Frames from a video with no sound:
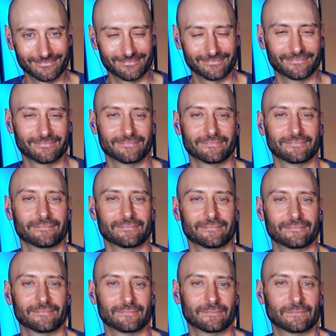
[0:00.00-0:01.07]

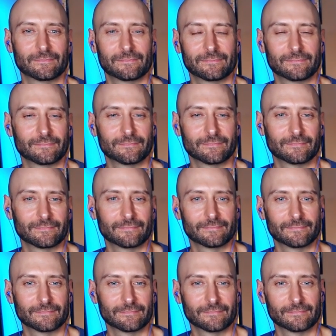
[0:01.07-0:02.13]

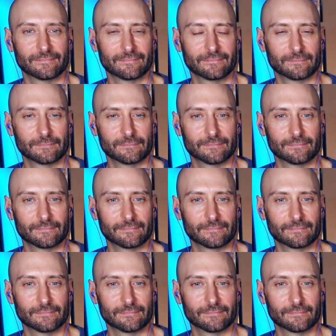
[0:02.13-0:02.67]
No words are spoken by the person on screen.